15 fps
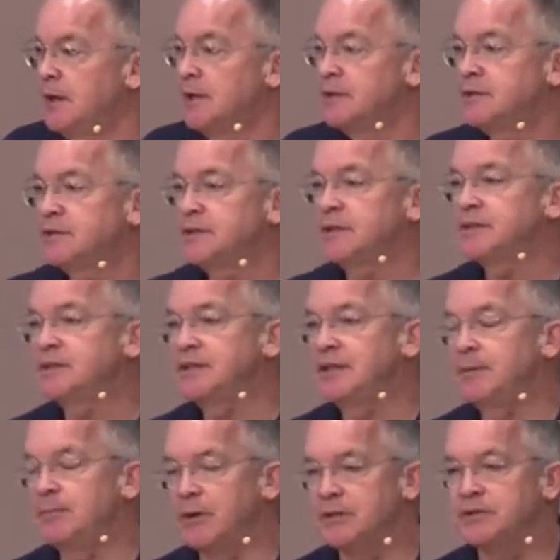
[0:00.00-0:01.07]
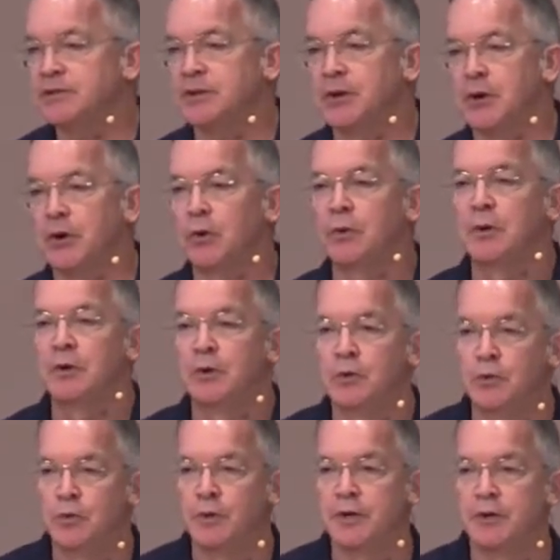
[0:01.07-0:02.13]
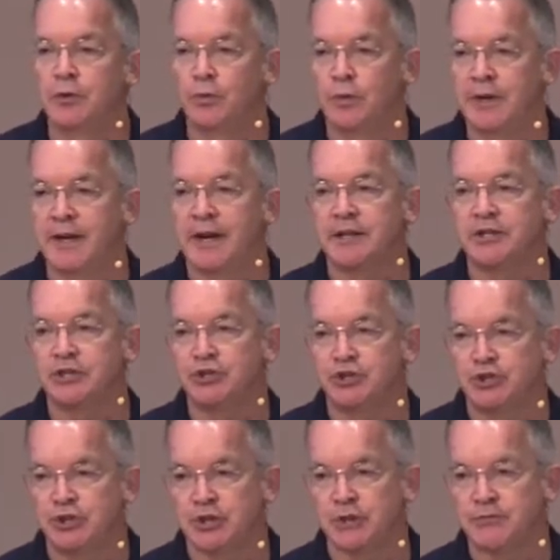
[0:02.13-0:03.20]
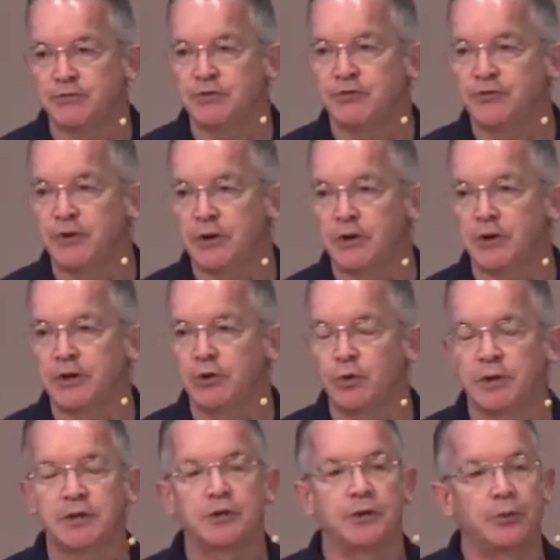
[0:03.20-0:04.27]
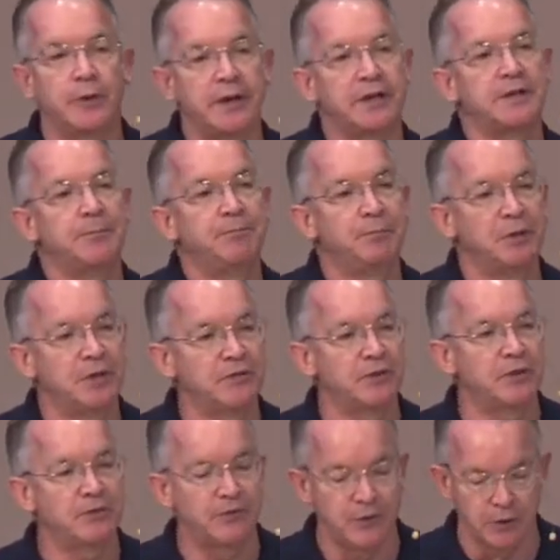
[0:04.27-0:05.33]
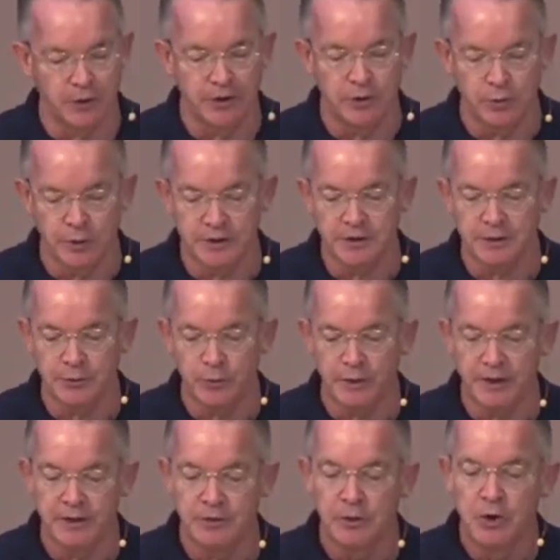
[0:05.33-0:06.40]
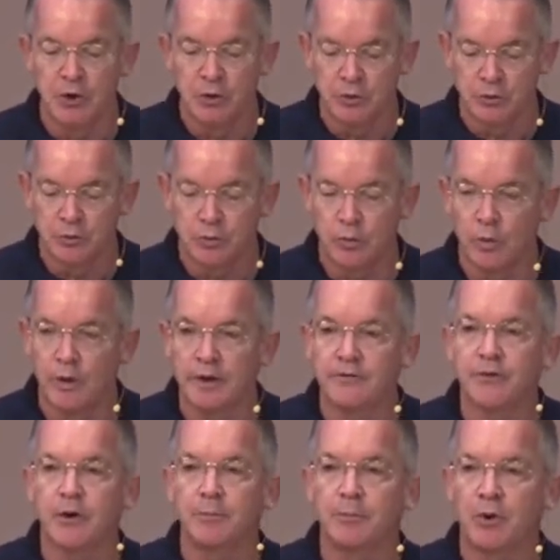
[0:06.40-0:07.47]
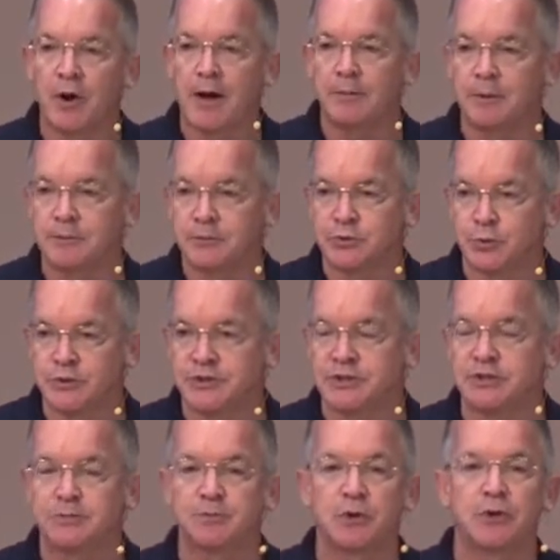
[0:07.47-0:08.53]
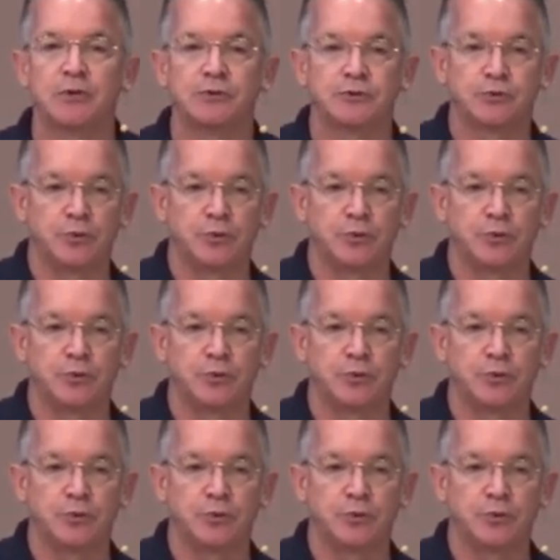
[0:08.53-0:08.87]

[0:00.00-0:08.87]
16 months ago, we had to shift very quickly. We had to pivot very quickly. One of our problems was exposed.